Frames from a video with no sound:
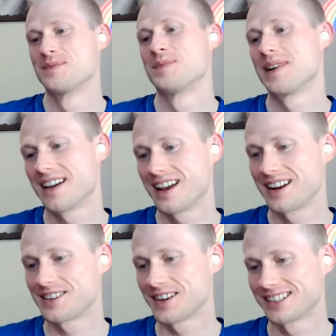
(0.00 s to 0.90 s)
But
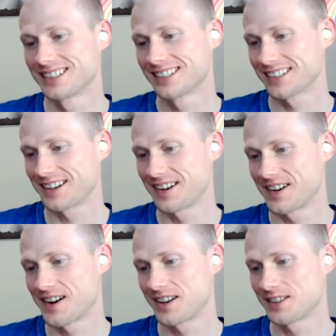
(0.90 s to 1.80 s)
anyways, all
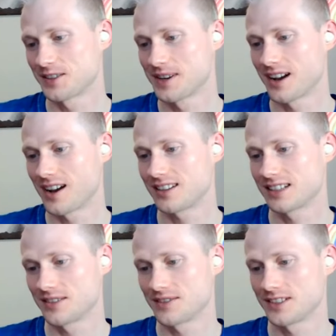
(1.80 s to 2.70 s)
right, so we got
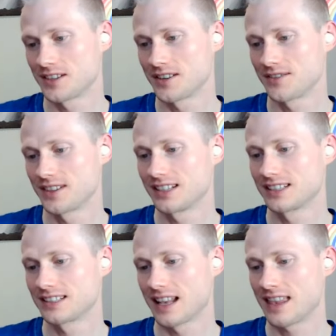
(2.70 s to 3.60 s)

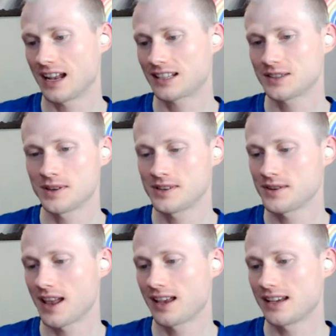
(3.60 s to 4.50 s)
self-assertiveness. Next
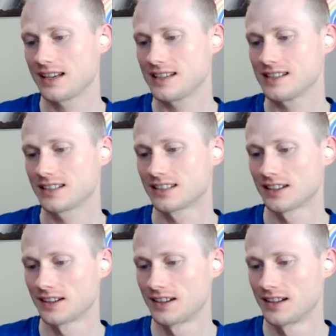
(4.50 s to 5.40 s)
one is
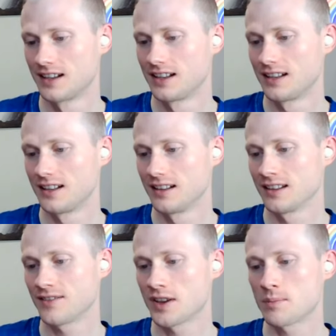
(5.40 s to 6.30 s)

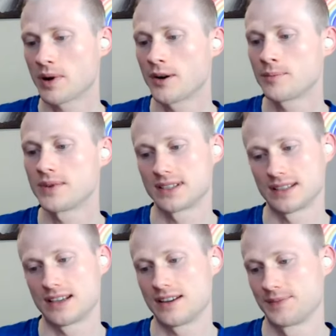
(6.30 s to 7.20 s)
living
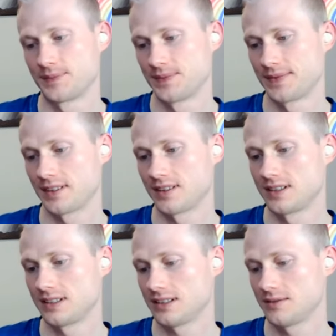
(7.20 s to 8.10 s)
purposely.
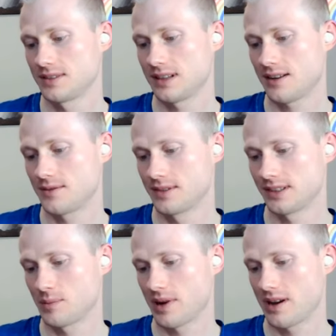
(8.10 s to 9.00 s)
Let's see what that one's
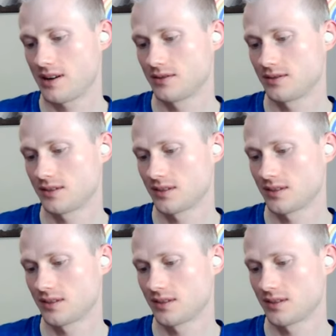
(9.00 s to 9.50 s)
about.